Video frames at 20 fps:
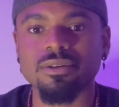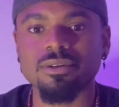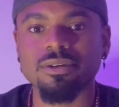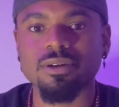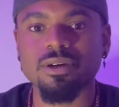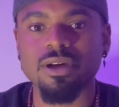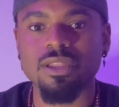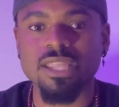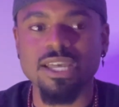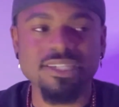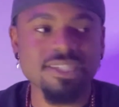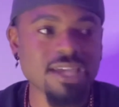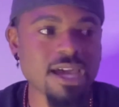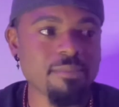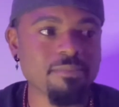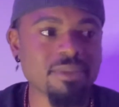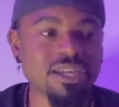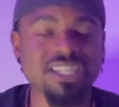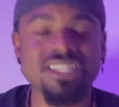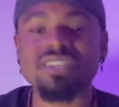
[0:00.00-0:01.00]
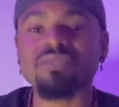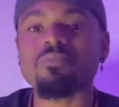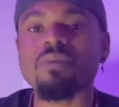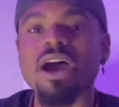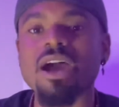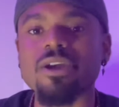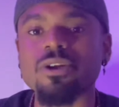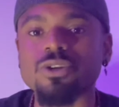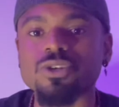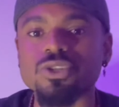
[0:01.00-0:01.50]
unless I'm
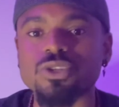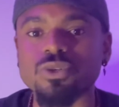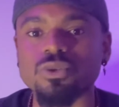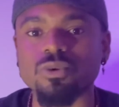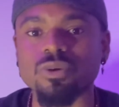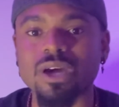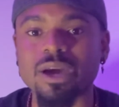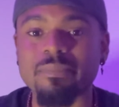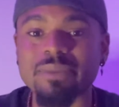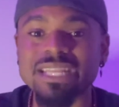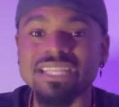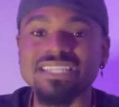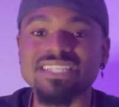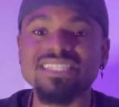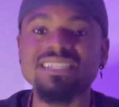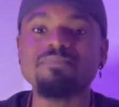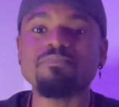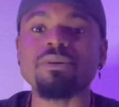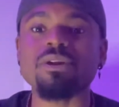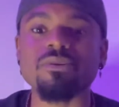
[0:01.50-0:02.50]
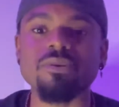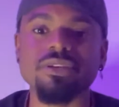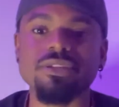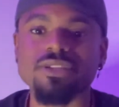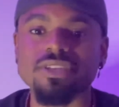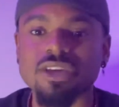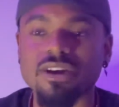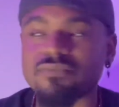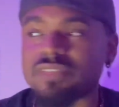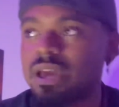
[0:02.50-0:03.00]
inspired to. I'm in
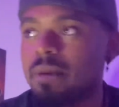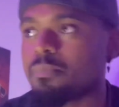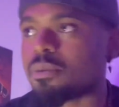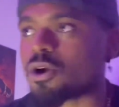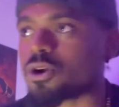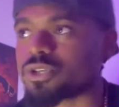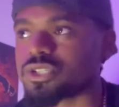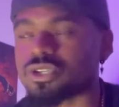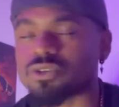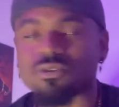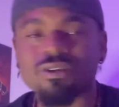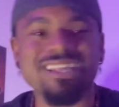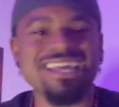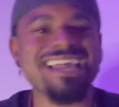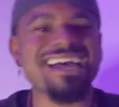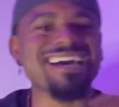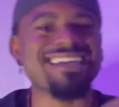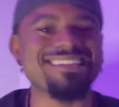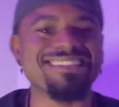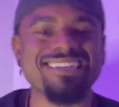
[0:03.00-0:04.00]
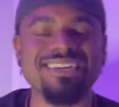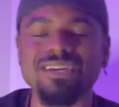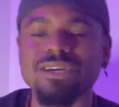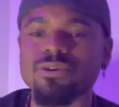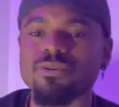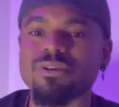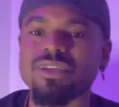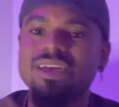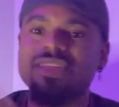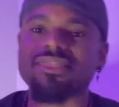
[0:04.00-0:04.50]
spirits of that person or that idea
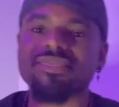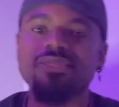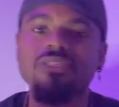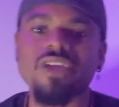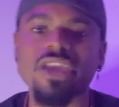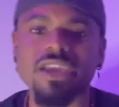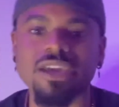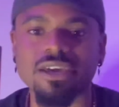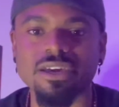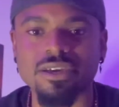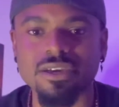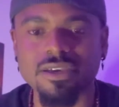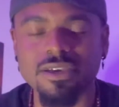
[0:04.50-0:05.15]
or that thing.